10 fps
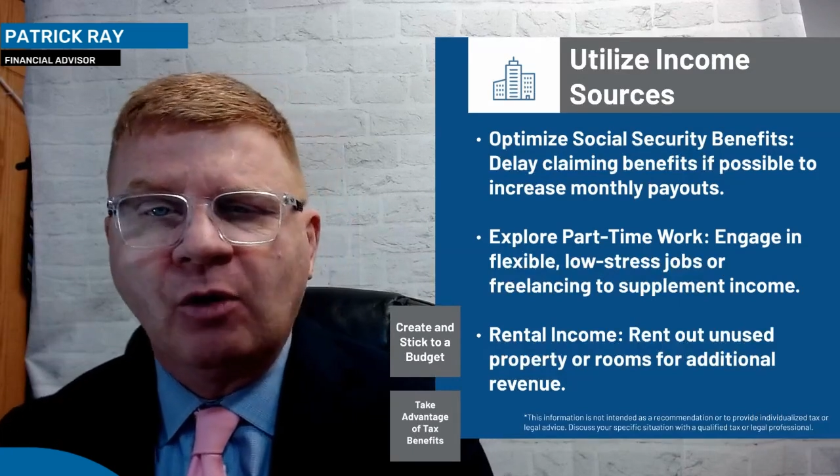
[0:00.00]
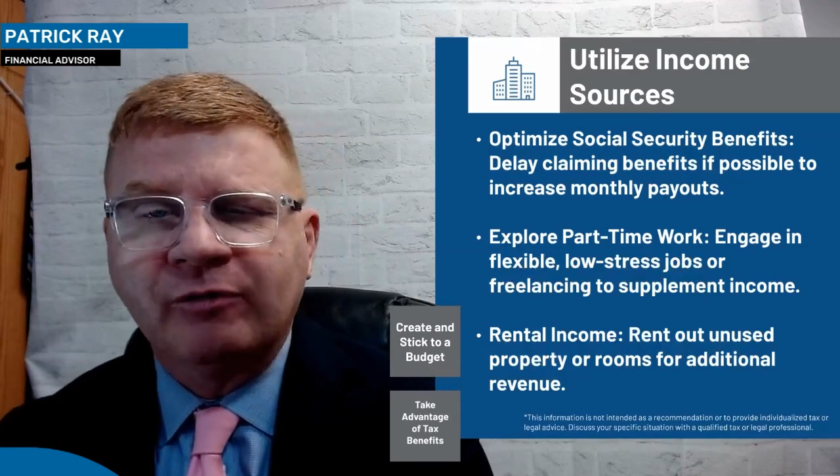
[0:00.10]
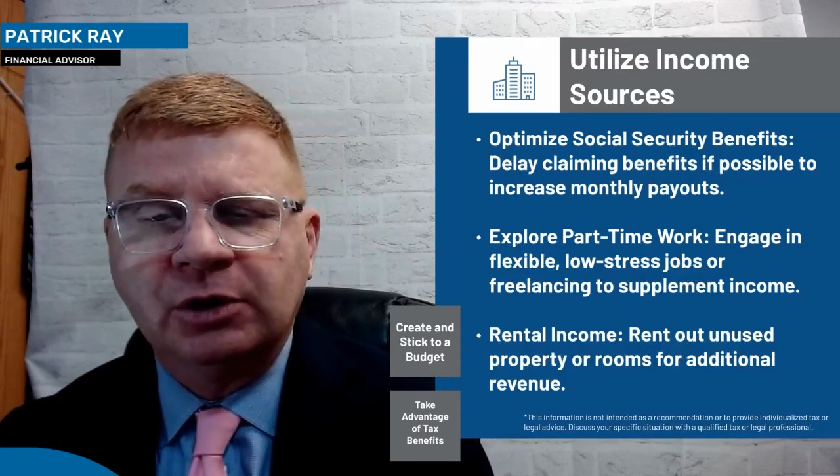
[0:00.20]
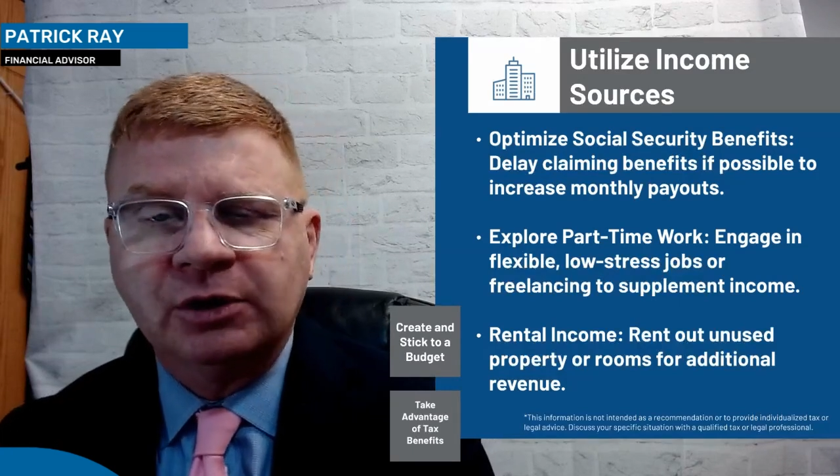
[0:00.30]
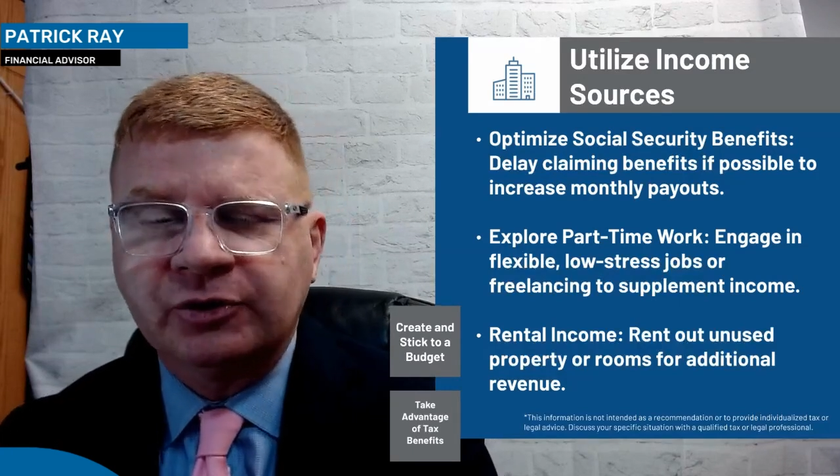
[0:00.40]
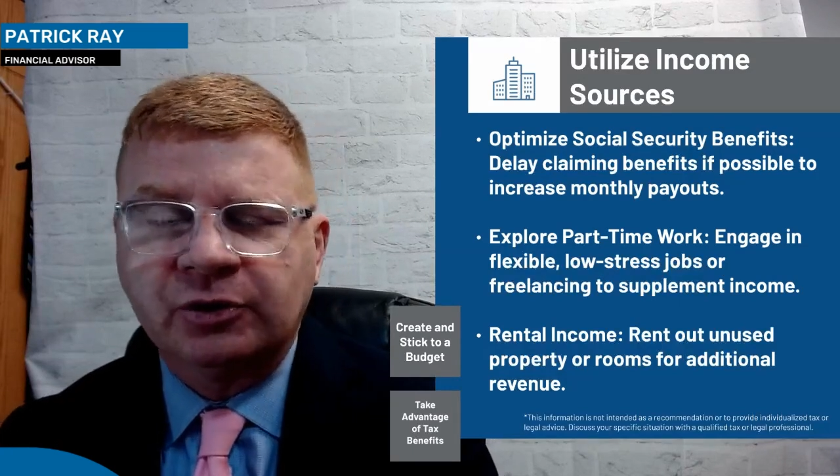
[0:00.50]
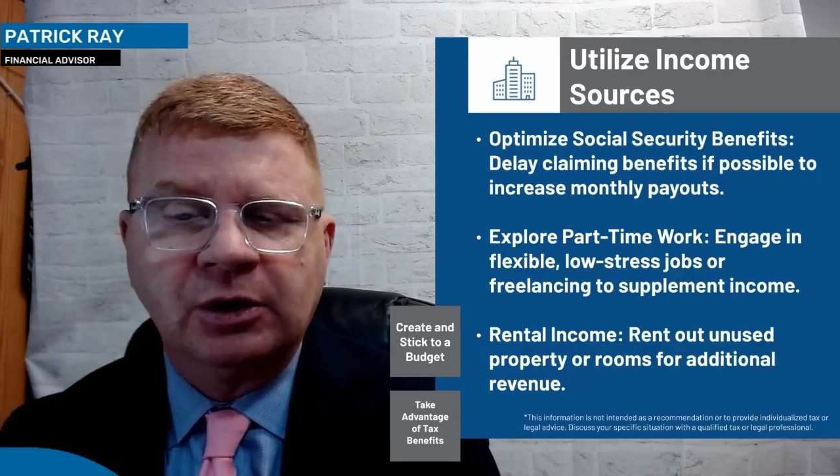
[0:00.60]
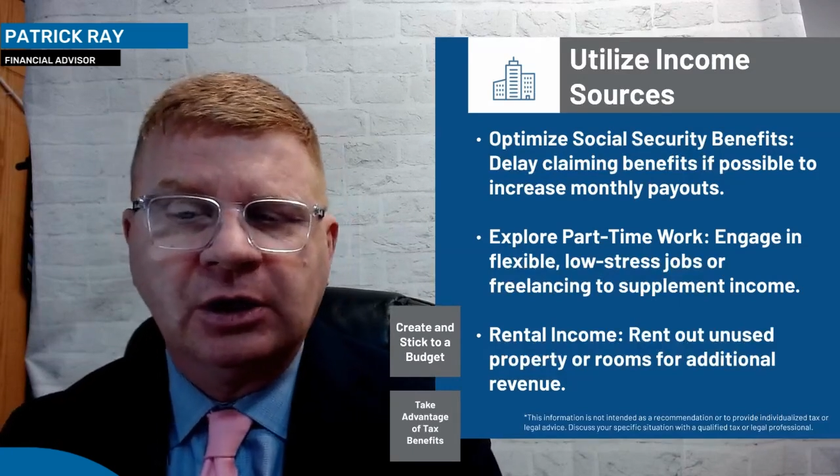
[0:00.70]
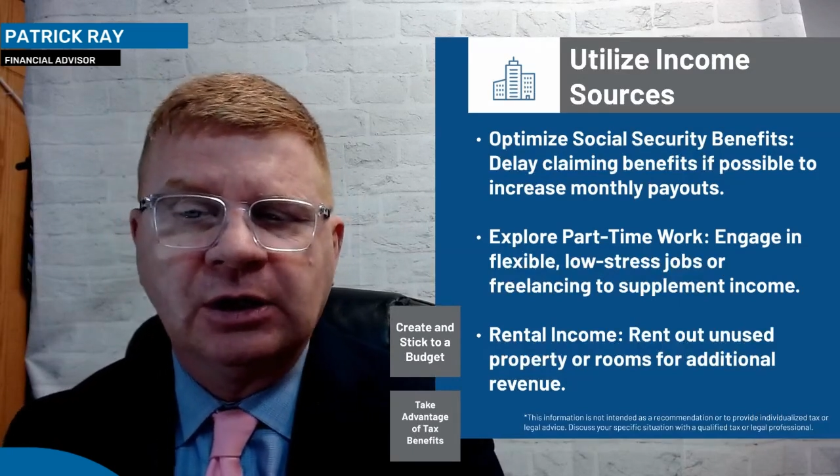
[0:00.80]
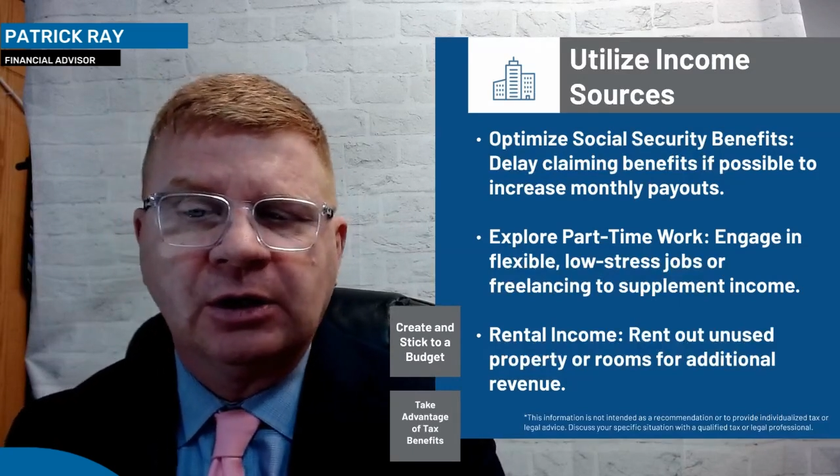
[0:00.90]
overlooked
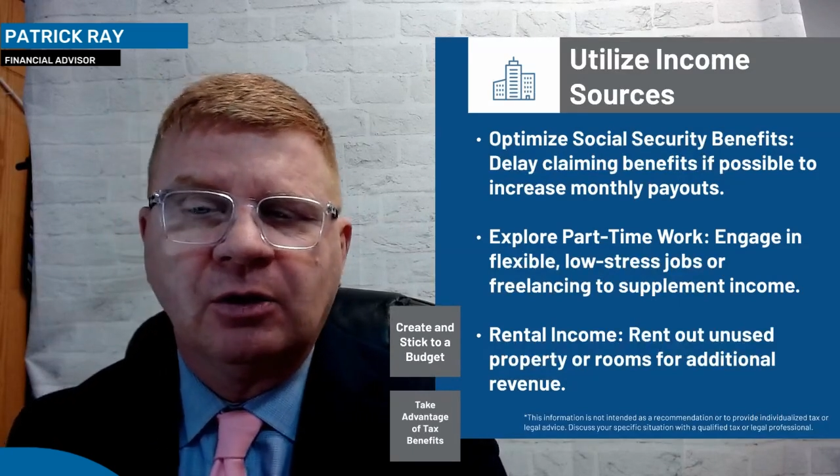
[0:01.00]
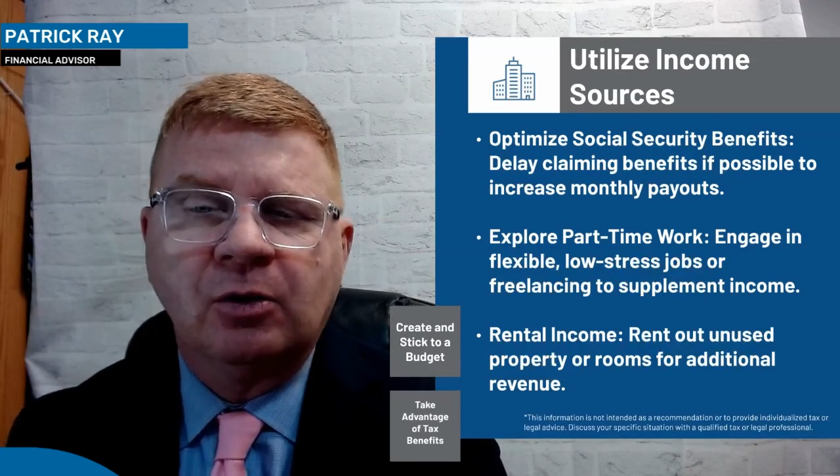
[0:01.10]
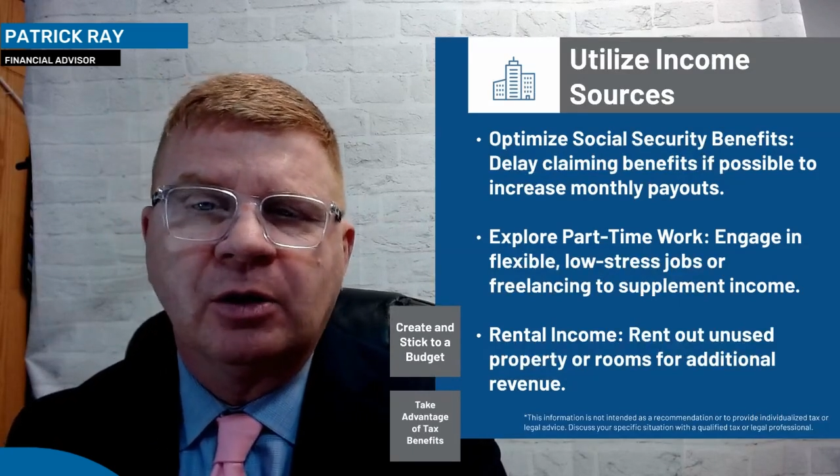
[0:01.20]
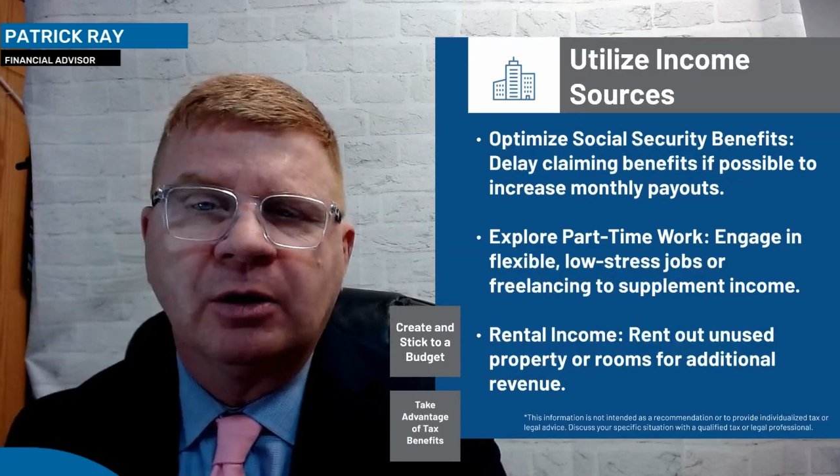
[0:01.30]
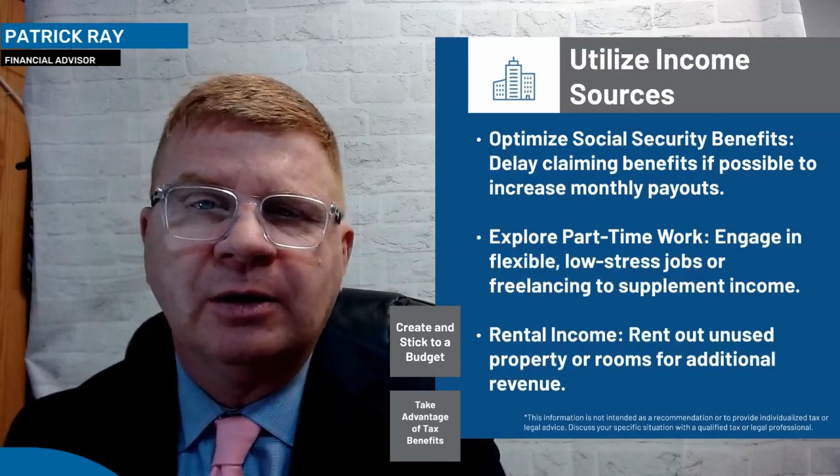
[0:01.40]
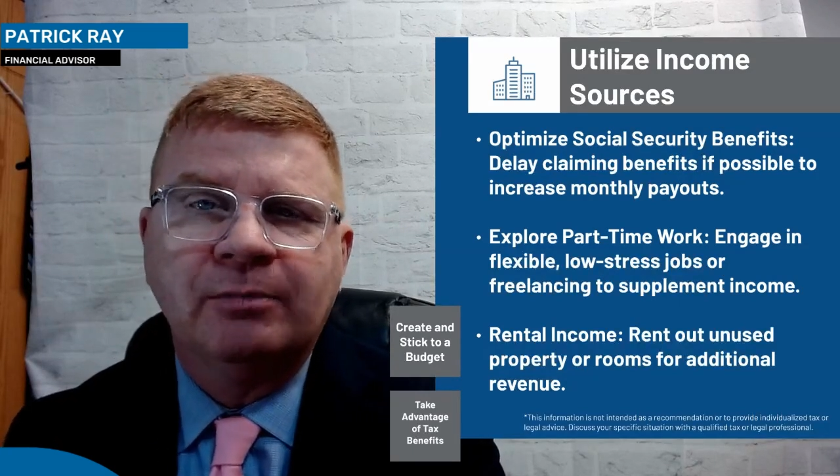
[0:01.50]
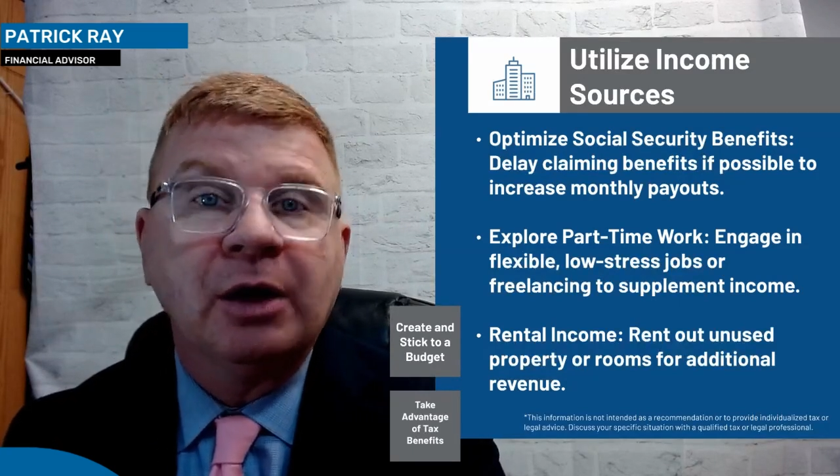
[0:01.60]
or